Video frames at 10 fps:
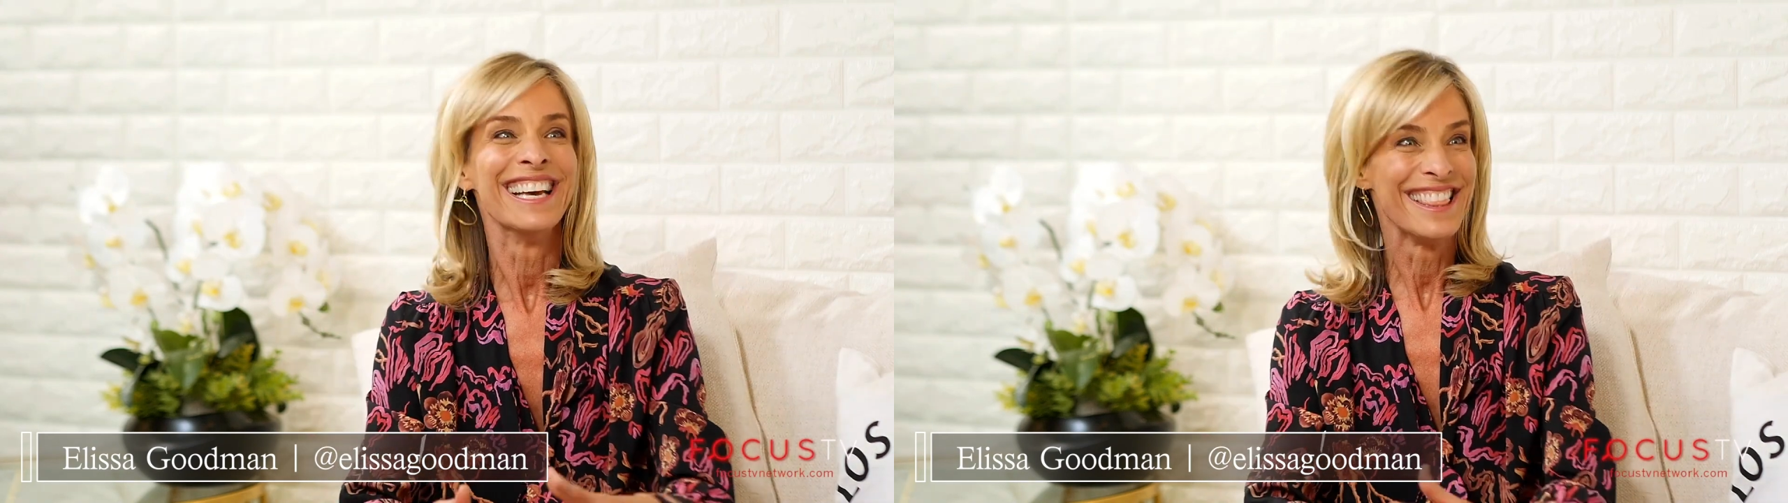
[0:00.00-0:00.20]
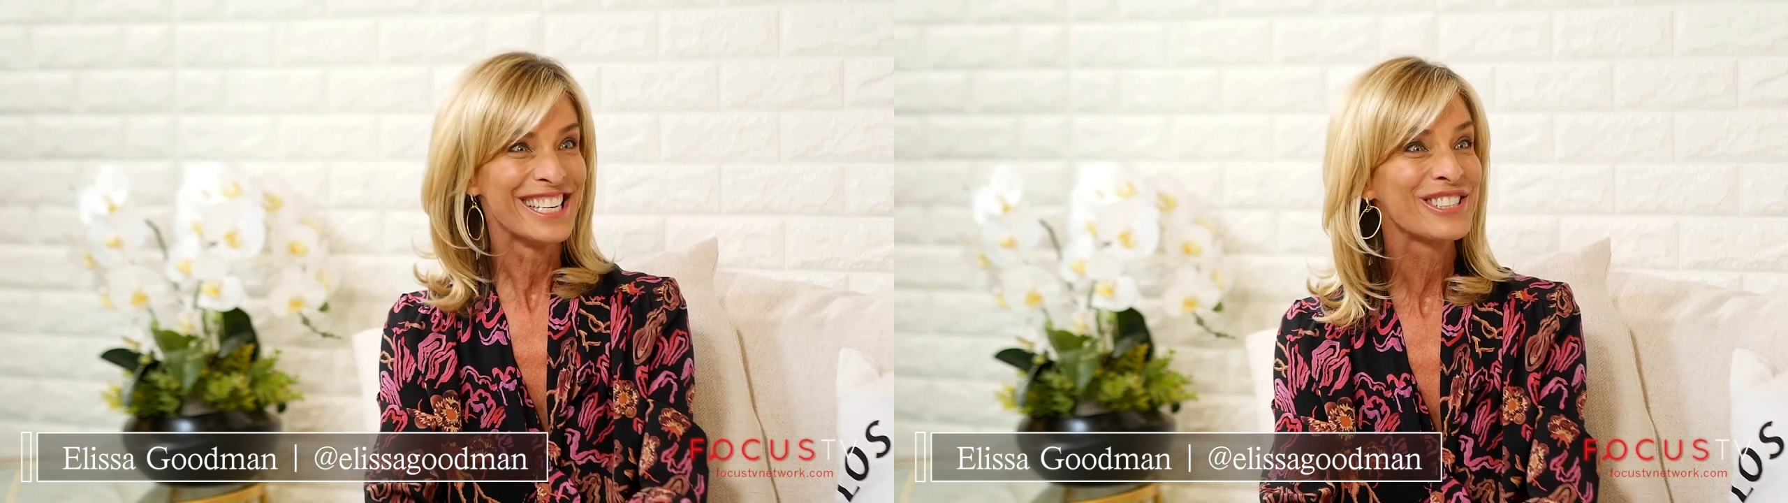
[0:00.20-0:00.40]

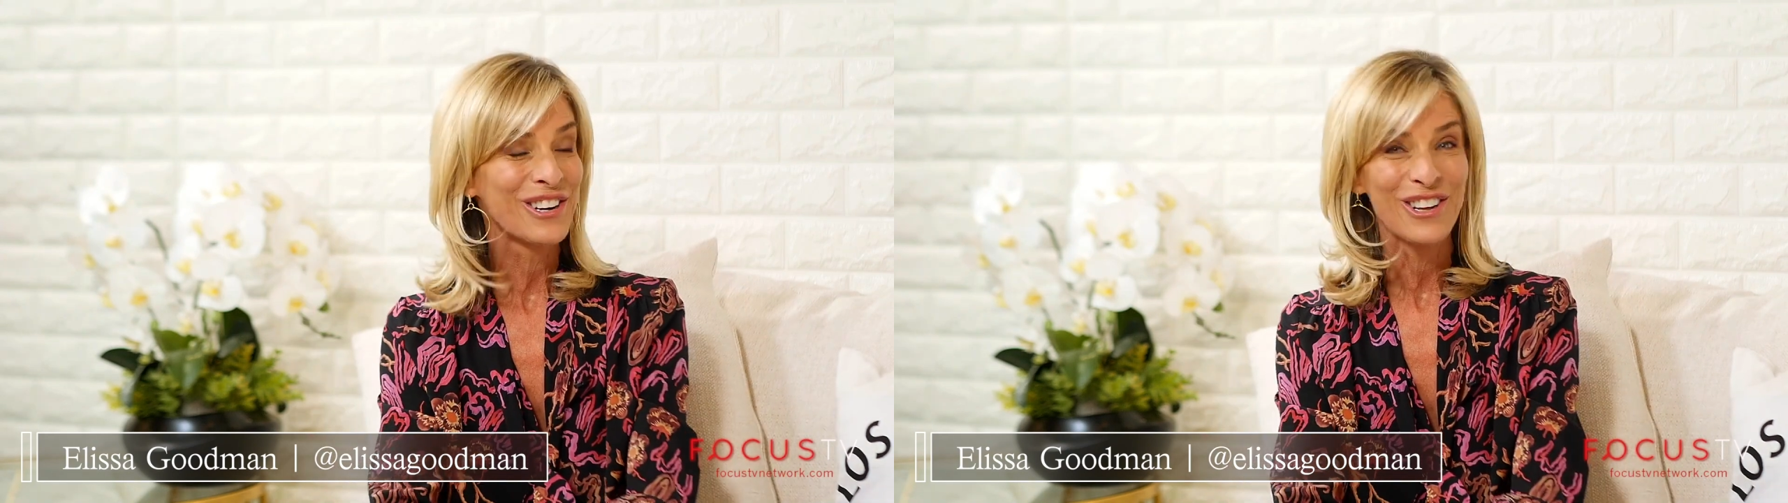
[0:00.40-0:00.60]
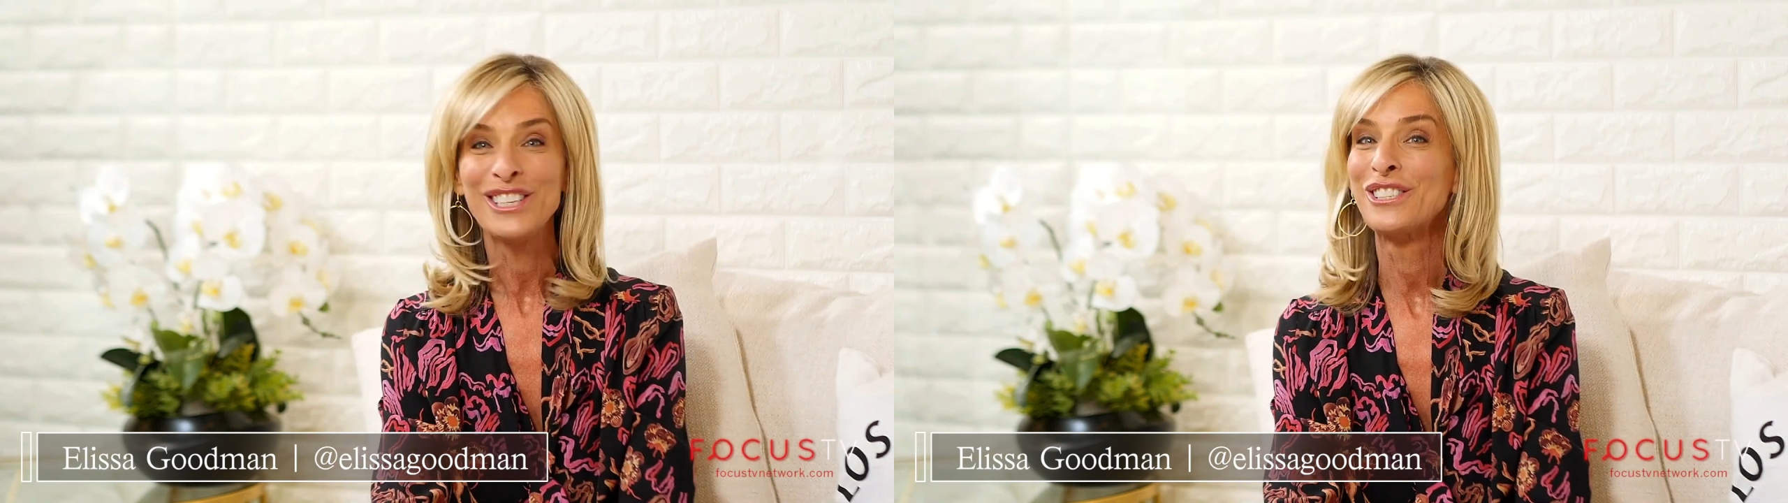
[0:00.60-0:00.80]
this
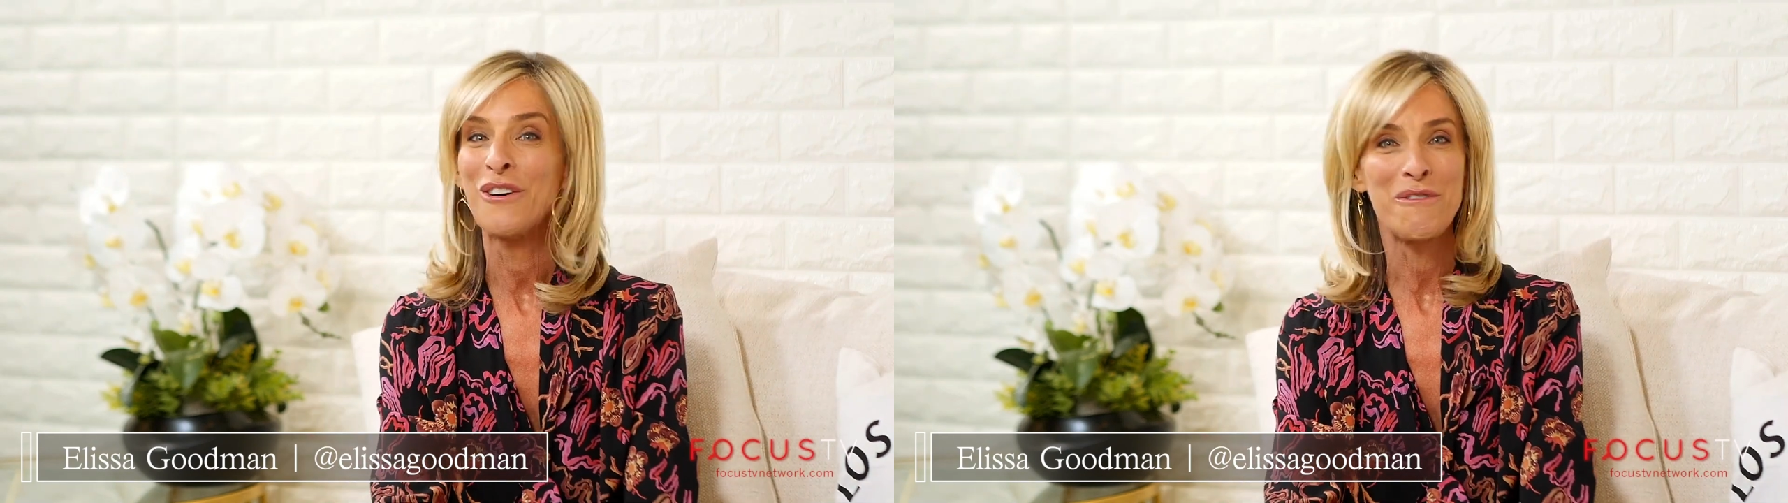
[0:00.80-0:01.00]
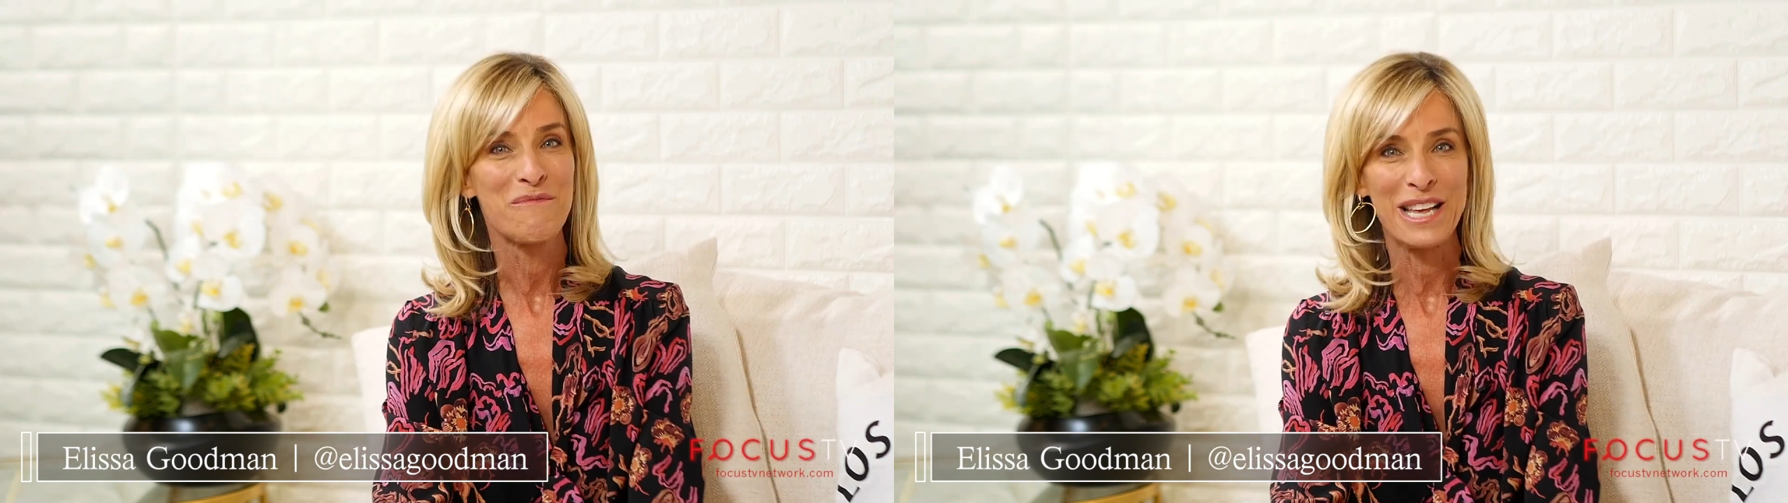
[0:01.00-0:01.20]
girl is
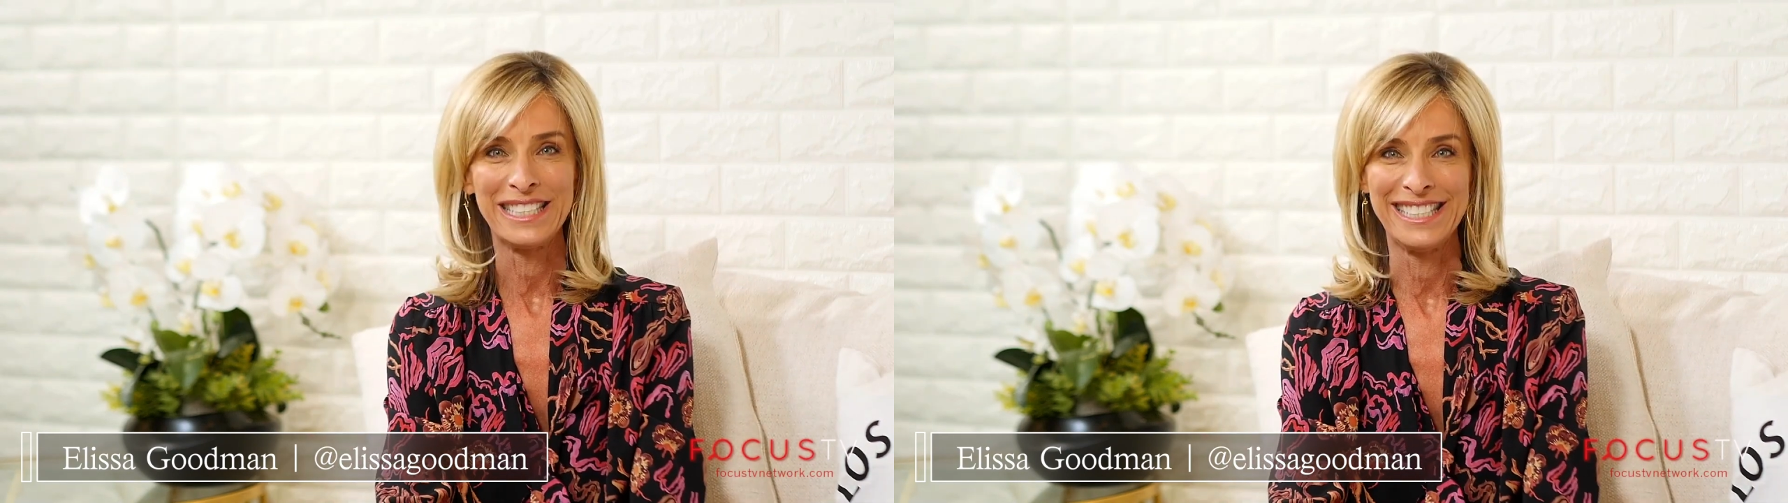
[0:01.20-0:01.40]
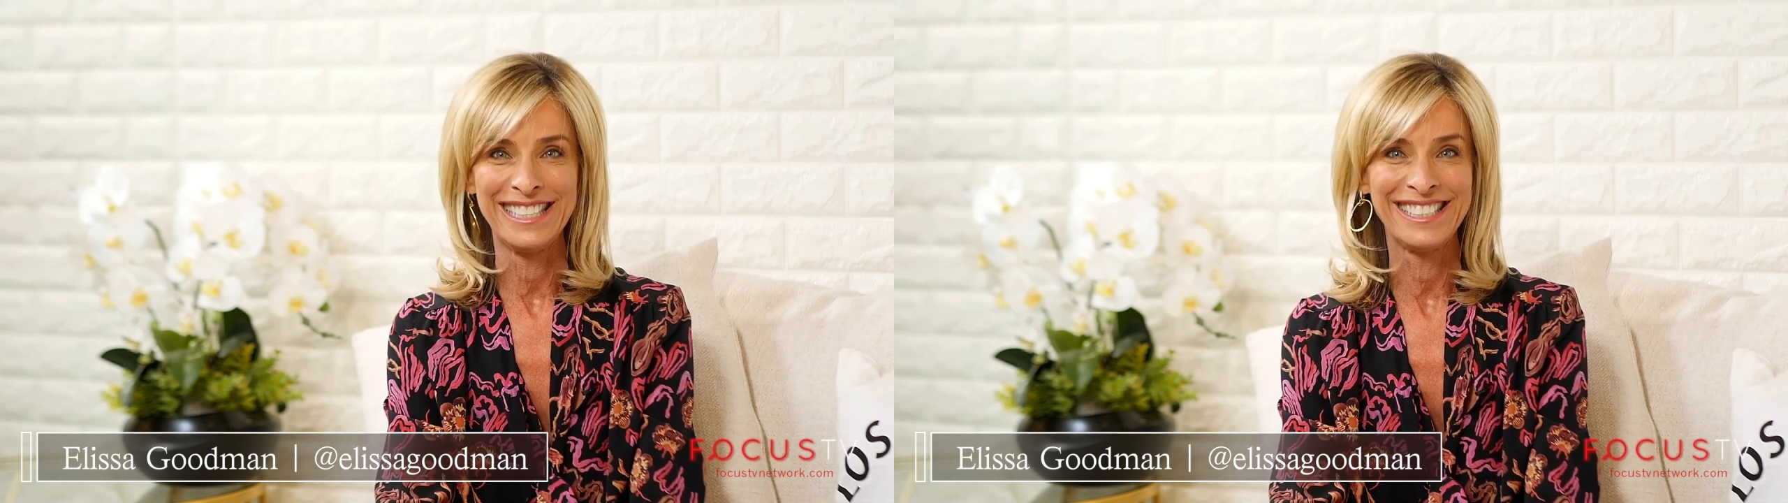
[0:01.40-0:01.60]
going
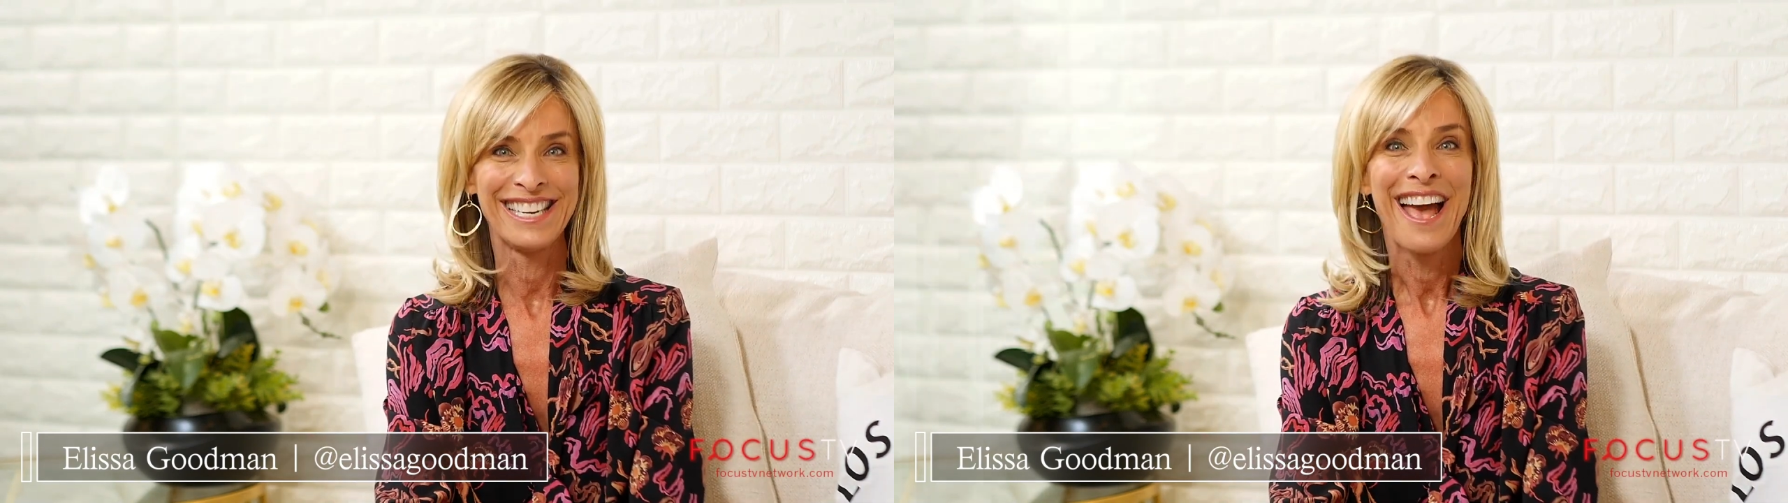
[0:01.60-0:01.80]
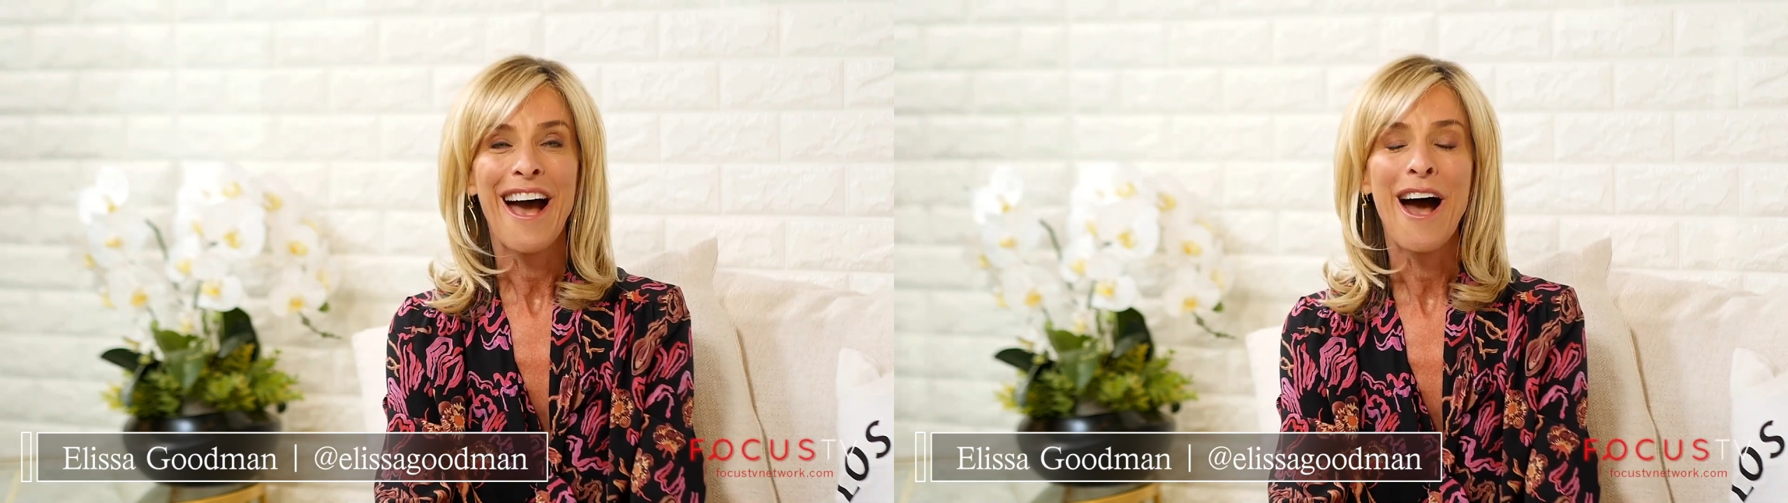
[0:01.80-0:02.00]
places.